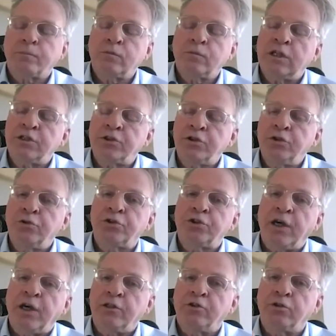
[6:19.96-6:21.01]
there's two
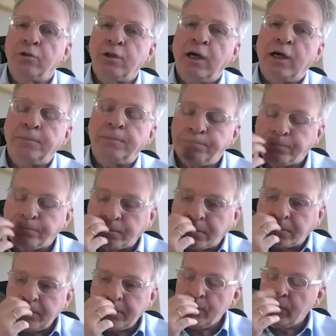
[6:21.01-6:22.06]
sides to that.
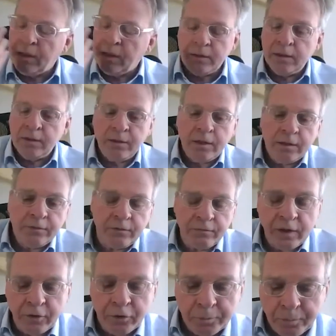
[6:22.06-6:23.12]
It, it's a
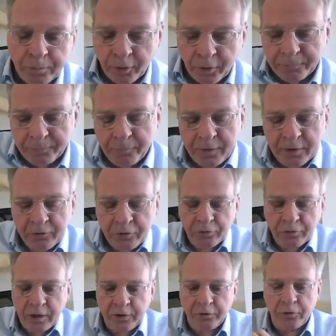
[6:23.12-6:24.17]
very good point. There's two
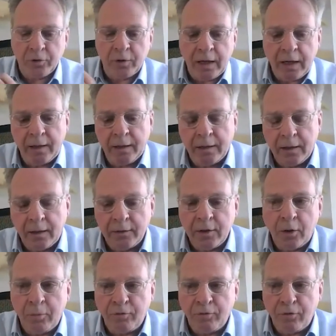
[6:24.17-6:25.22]
sides to that.
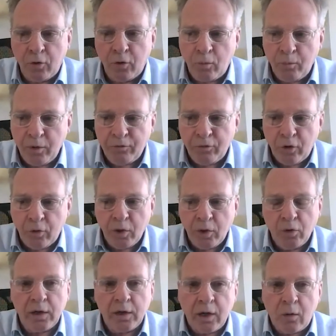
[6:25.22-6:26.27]
You know, before before we
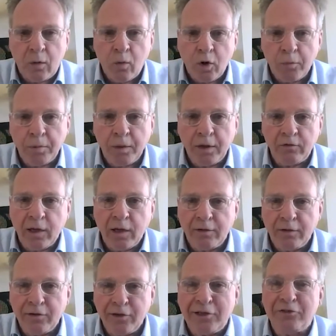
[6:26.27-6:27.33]
look at our workplace,
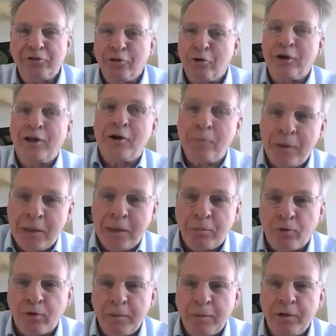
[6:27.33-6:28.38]
let, let's look at our
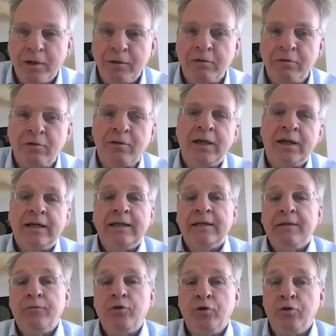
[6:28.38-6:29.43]
people, right? Because
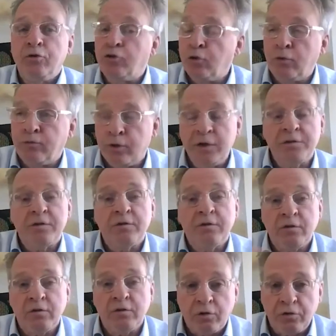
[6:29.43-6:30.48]
due to, for instance,
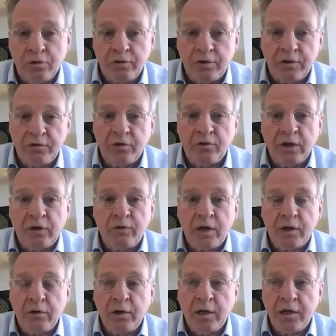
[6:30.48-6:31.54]
the social distancing
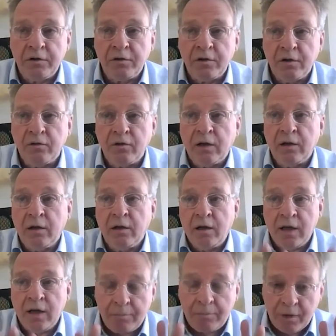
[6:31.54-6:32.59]
regulations and,
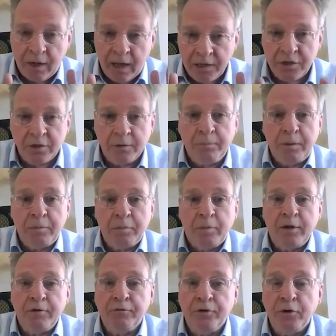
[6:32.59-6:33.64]
and the apprehension people
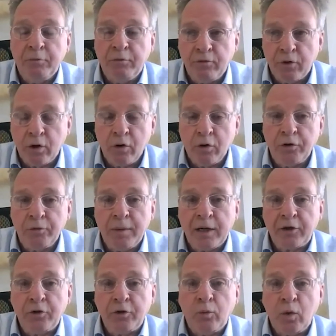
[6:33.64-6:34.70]
might feel before going
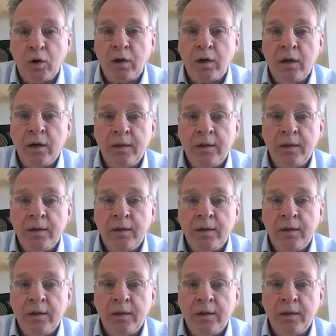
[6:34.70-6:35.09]
back to work,